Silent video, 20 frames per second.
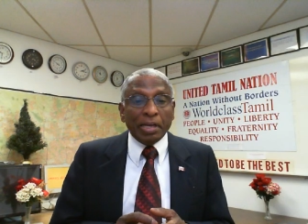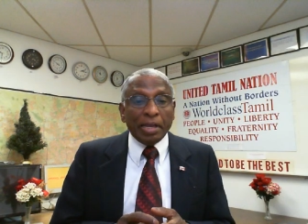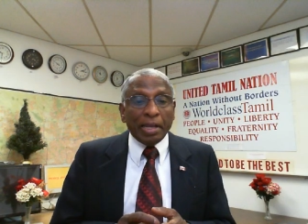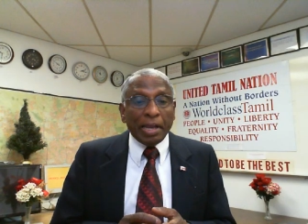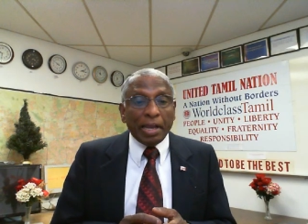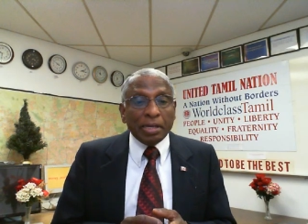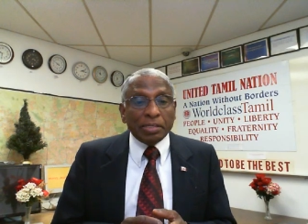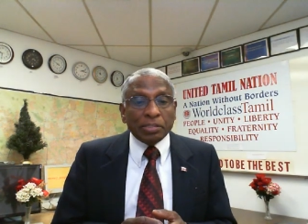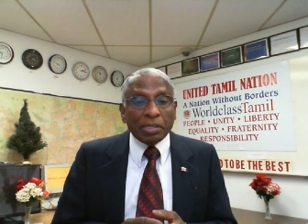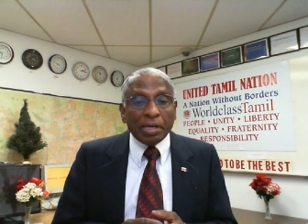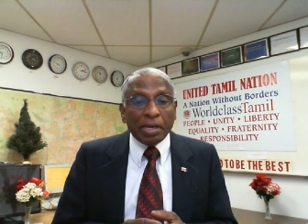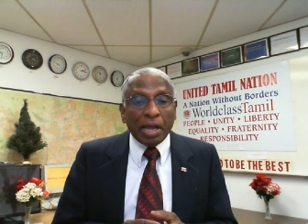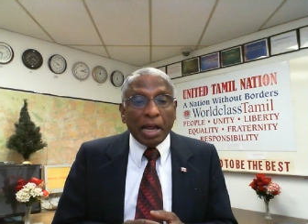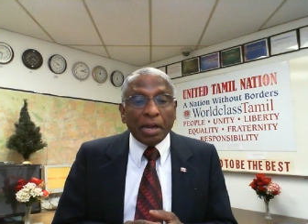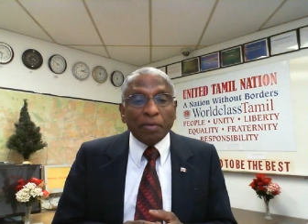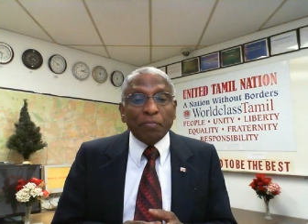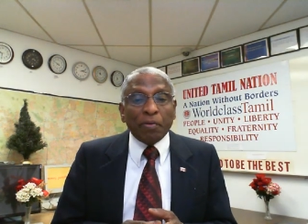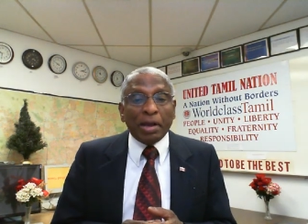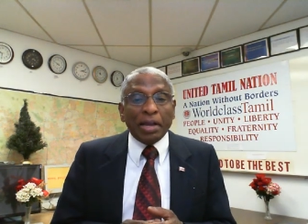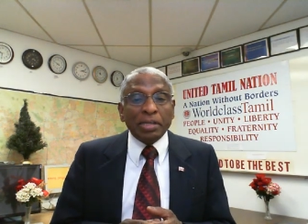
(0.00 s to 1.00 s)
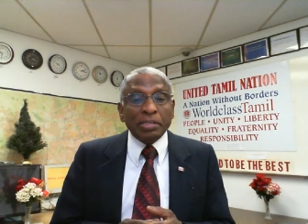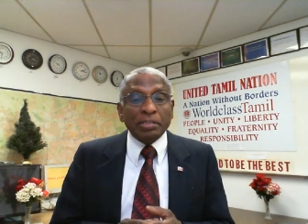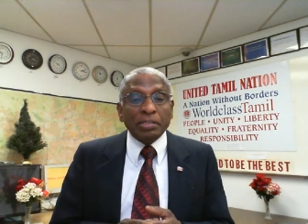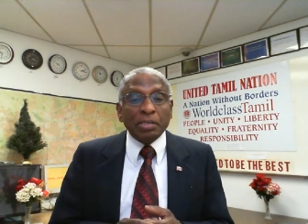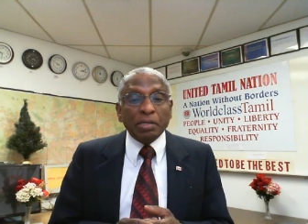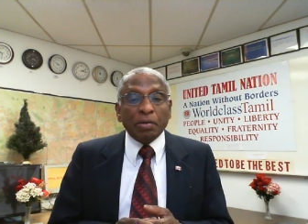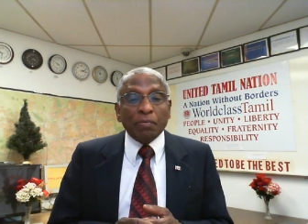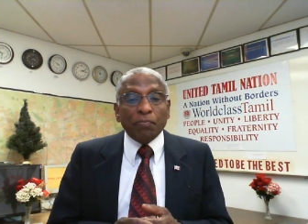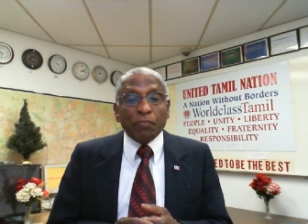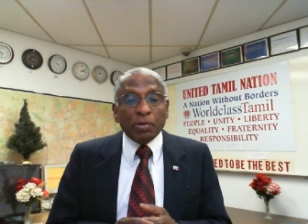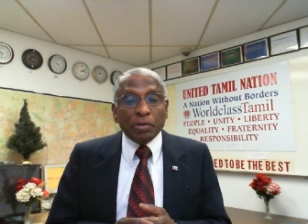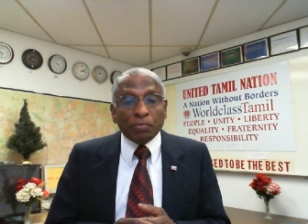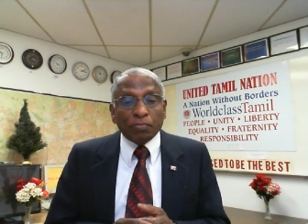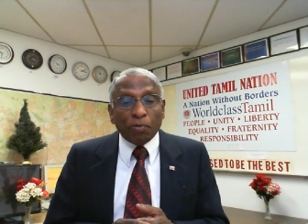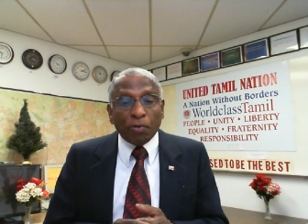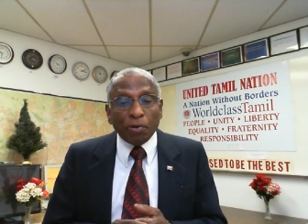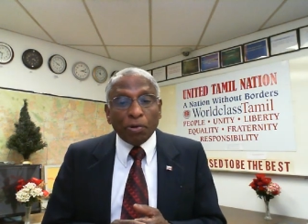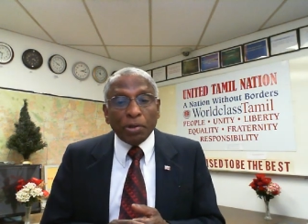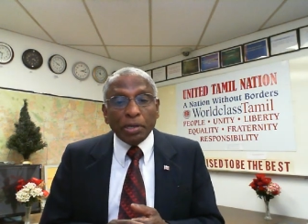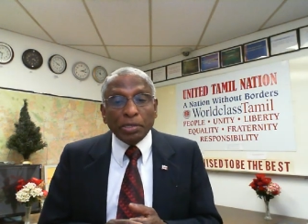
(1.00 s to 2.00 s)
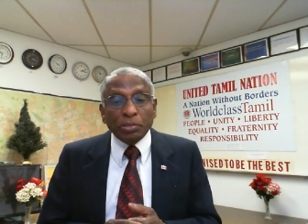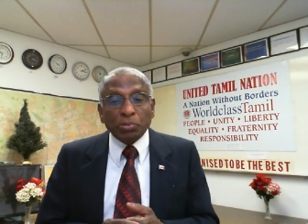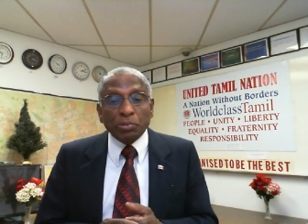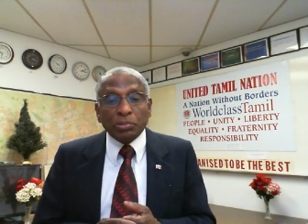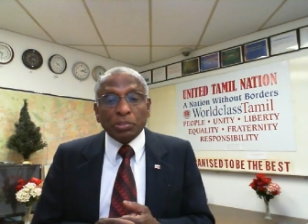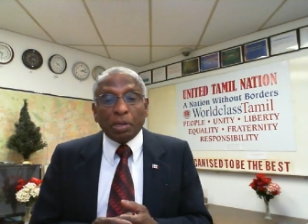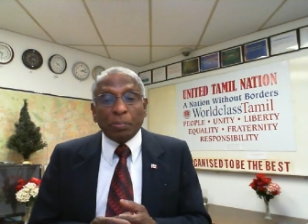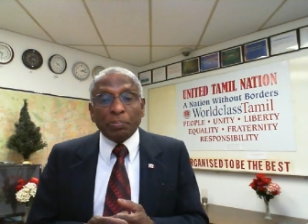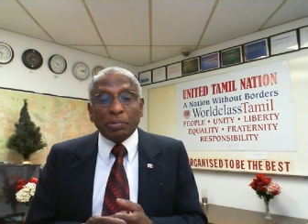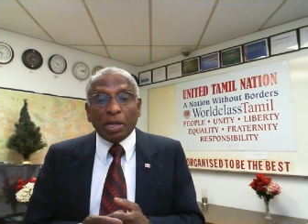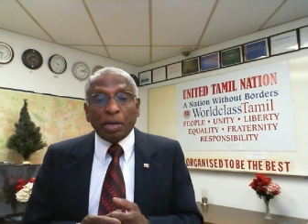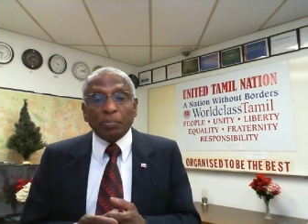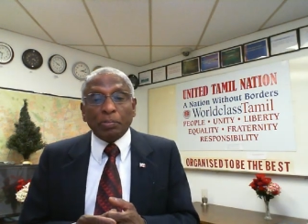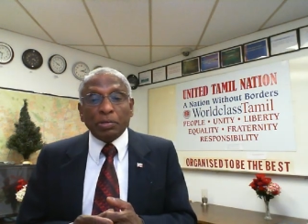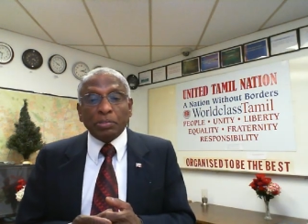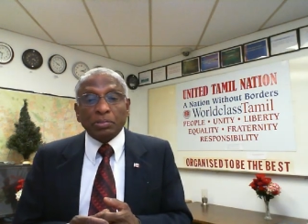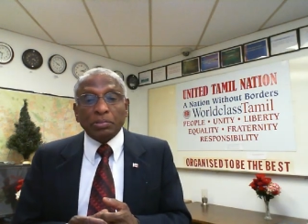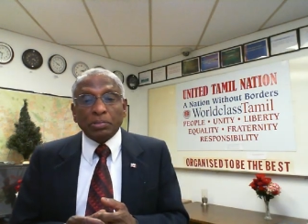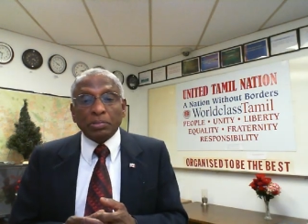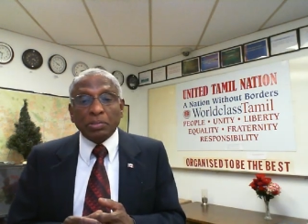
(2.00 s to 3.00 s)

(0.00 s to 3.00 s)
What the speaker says: It's an advice worth following to some Tamils.